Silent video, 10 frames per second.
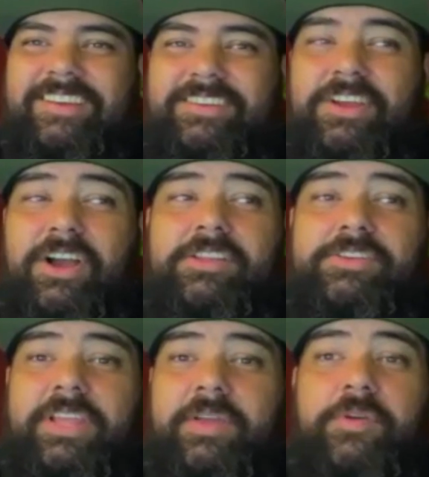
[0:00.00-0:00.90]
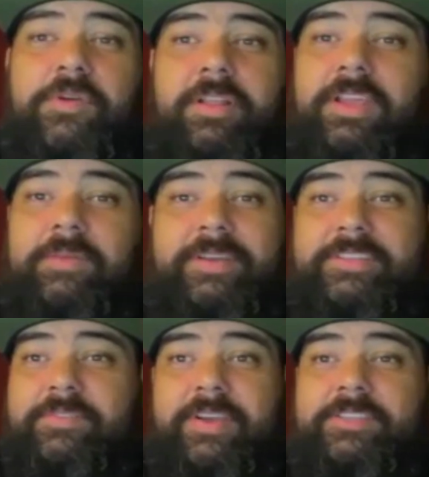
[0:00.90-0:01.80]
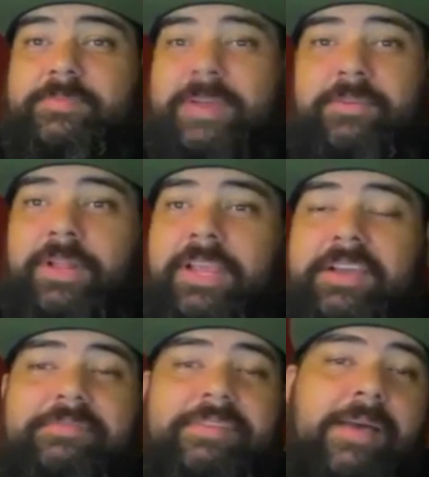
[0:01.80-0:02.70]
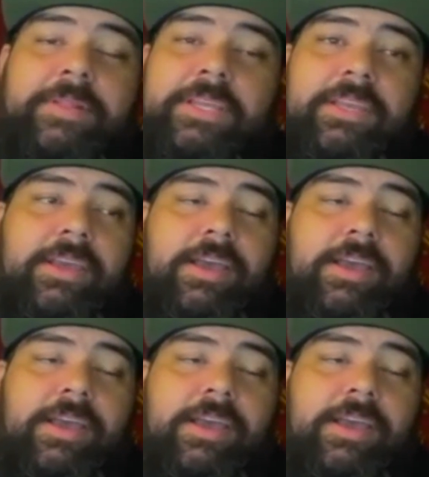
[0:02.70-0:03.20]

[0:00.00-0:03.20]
No, dude, like we're all like best friends, man. We're like a family.